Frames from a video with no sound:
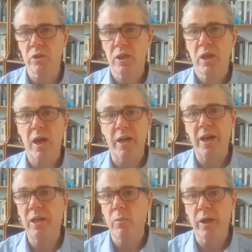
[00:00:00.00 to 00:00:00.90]
and
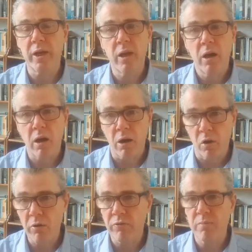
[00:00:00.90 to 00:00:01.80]
anyway are off
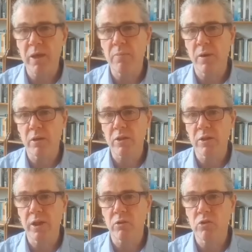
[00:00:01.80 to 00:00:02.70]
in many parts of the
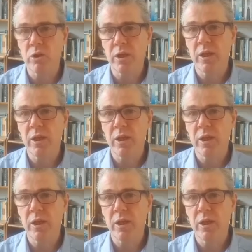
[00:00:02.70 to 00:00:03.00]
country,